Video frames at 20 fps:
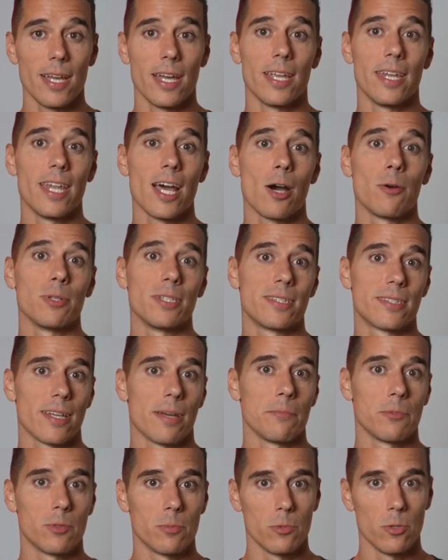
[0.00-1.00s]
and now it's
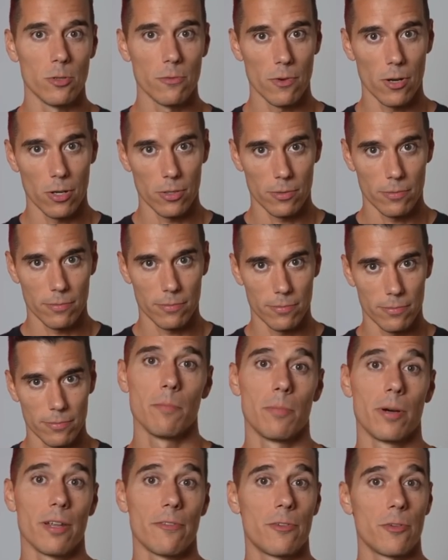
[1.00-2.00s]
time to move on.
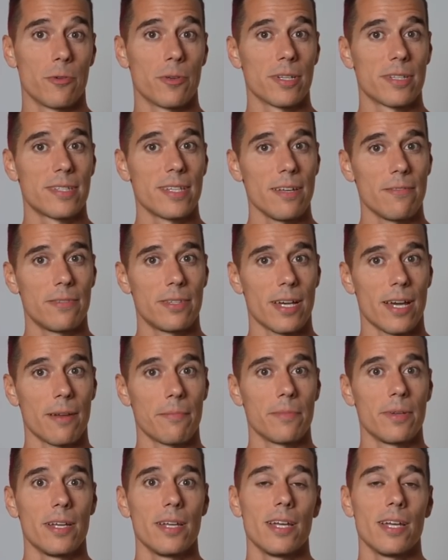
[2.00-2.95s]
But if you want to save time